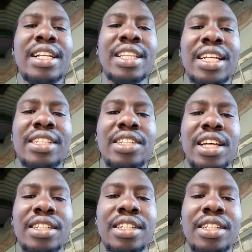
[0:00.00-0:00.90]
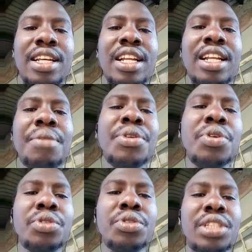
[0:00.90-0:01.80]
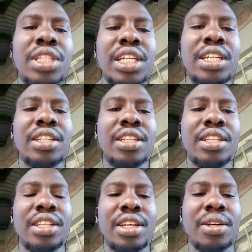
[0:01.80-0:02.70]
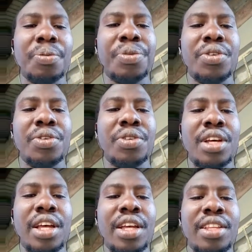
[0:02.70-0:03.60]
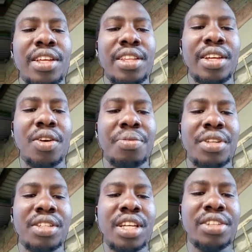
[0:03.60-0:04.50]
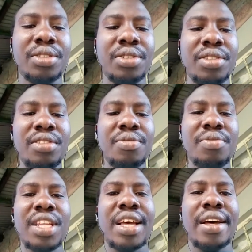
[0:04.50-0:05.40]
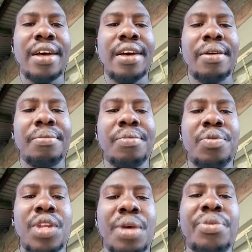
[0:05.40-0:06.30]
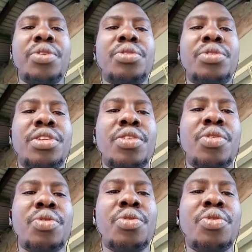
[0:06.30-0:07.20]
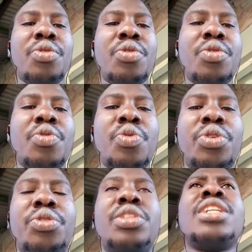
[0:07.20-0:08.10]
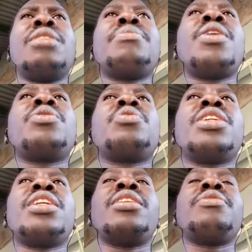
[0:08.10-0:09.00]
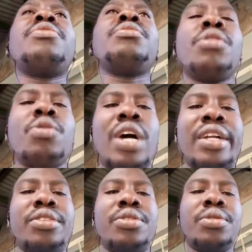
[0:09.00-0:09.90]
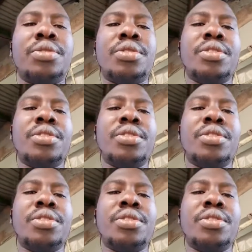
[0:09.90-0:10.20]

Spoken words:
that's just it. Let me know what you think in the opinion in the comment section. Let me know what you think about whether the football world should